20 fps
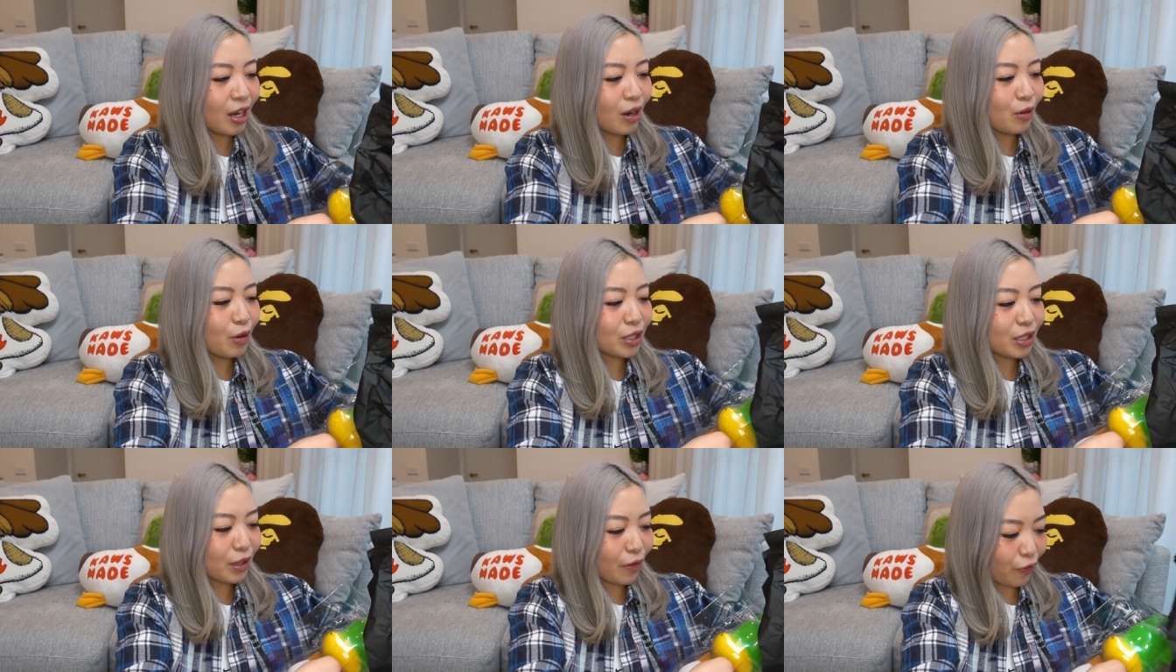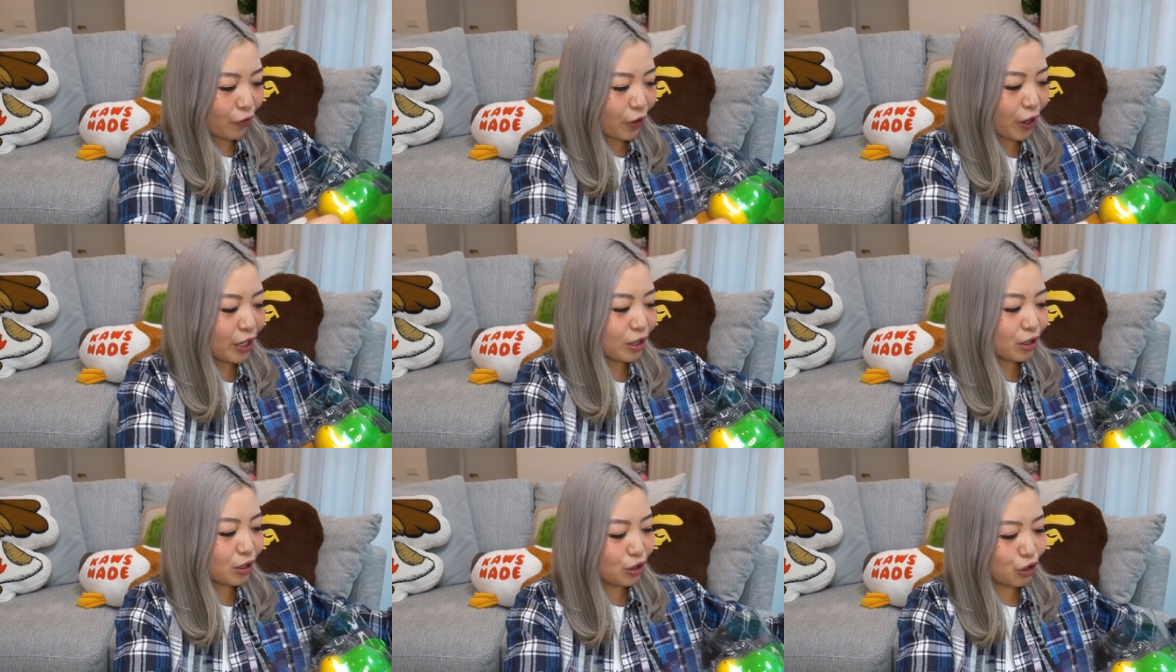was
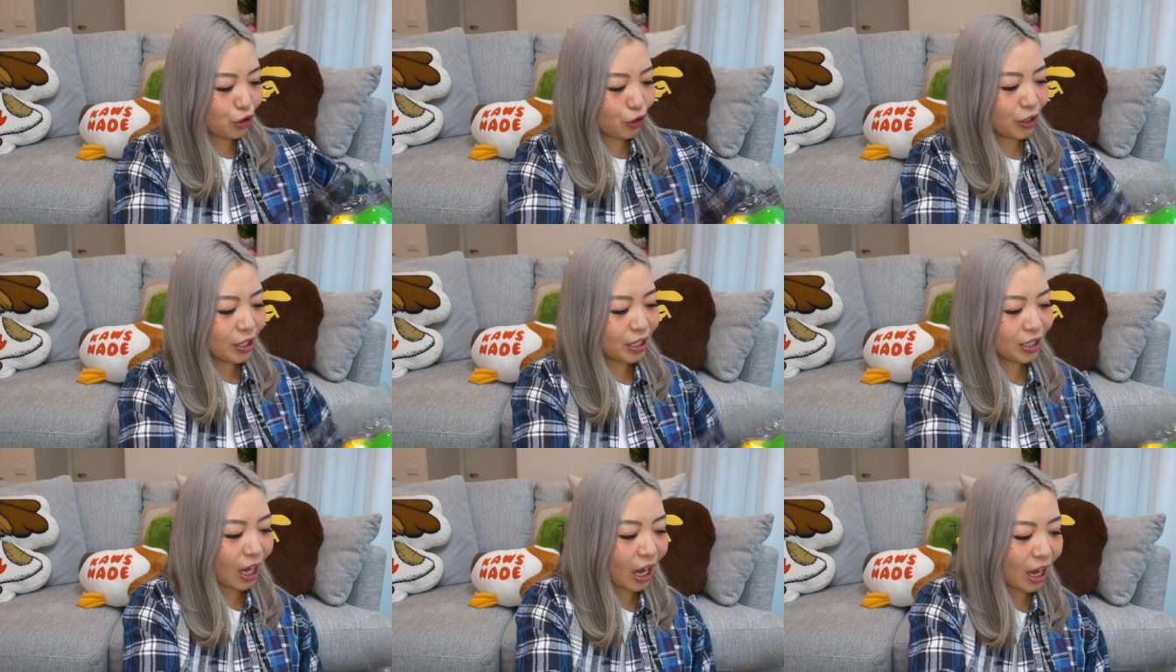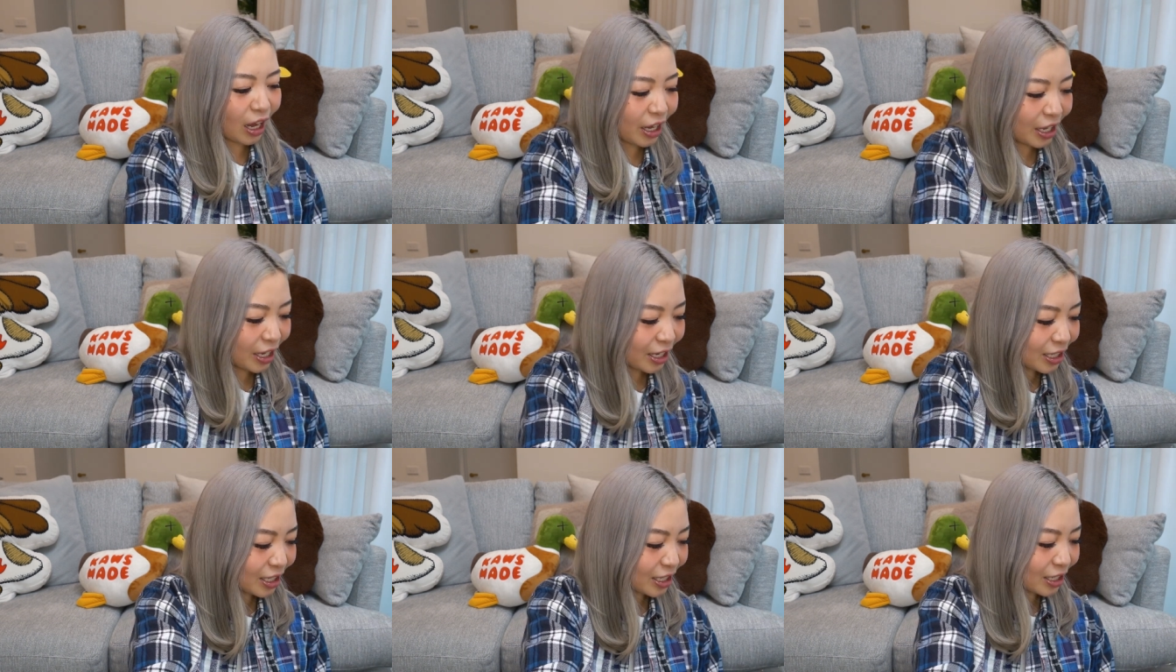afraid to draw his
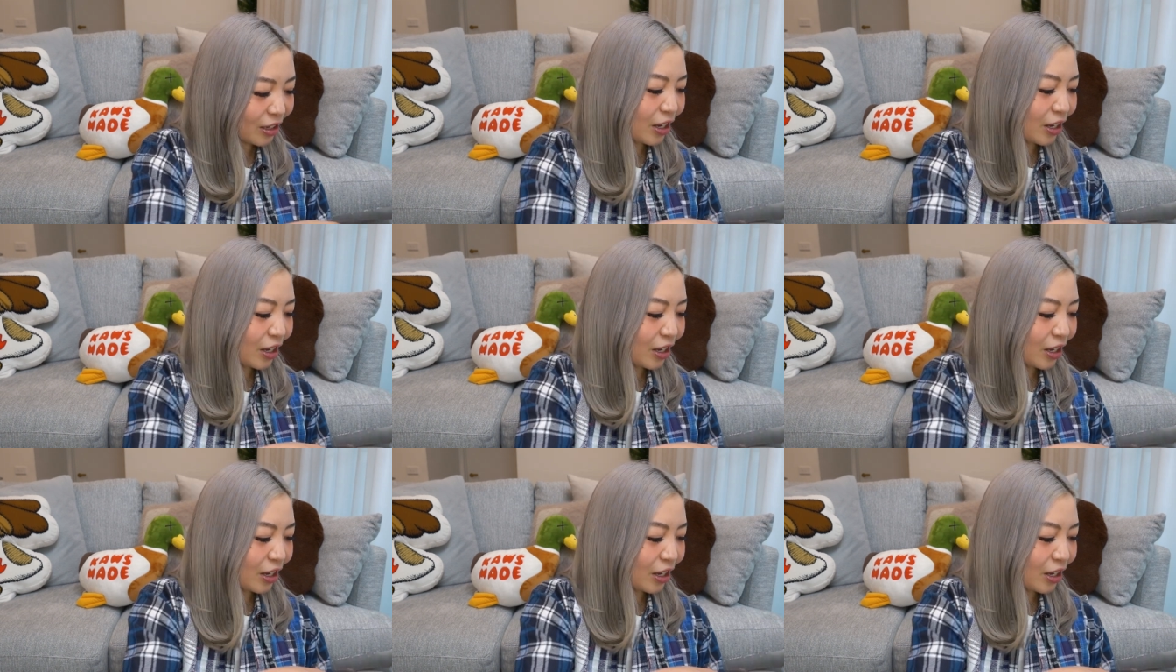eyes.